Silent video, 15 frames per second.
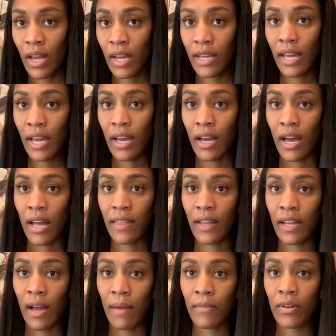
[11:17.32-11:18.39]
Yeah, I
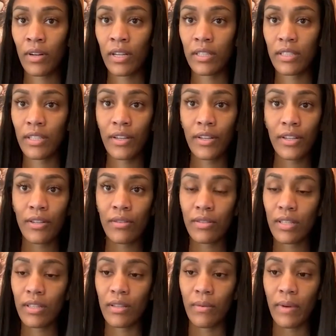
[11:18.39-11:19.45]
think I'm going to continue to use
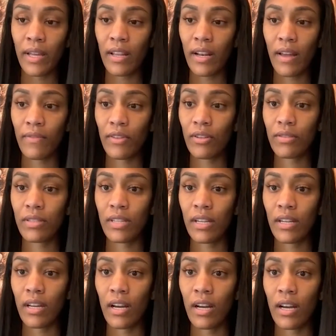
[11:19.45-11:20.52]
it the way that I've used it